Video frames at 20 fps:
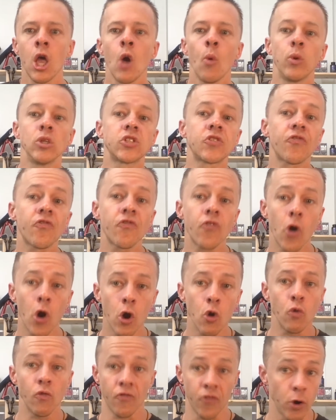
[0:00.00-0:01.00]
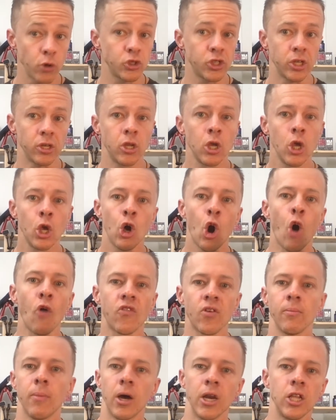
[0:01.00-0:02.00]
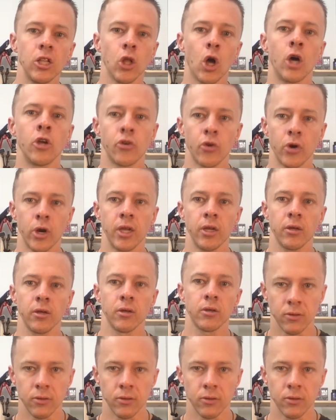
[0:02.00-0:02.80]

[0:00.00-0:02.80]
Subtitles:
was frozen over money laundering,